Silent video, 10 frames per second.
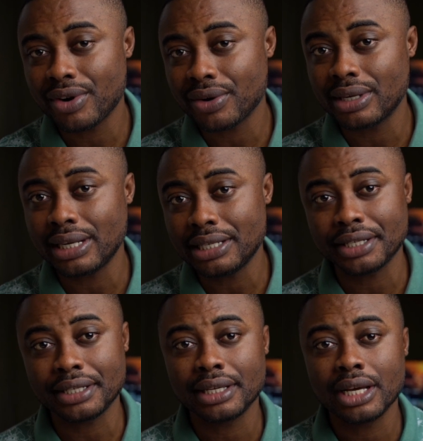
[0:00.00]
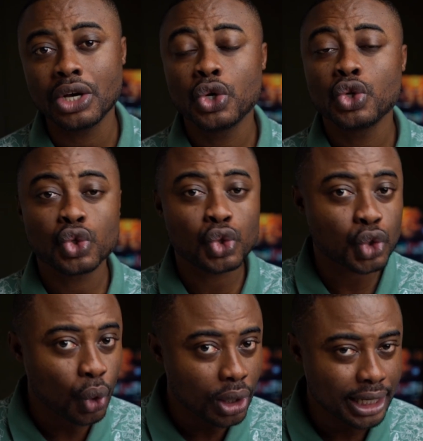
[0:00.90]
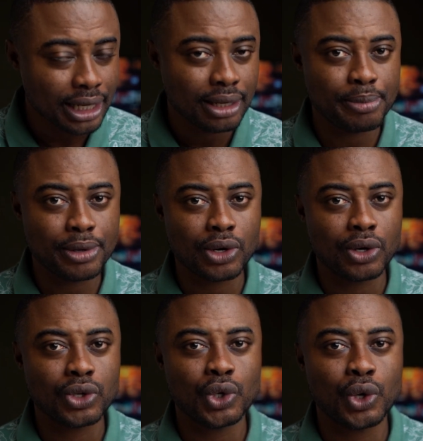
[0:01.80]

regulation solely because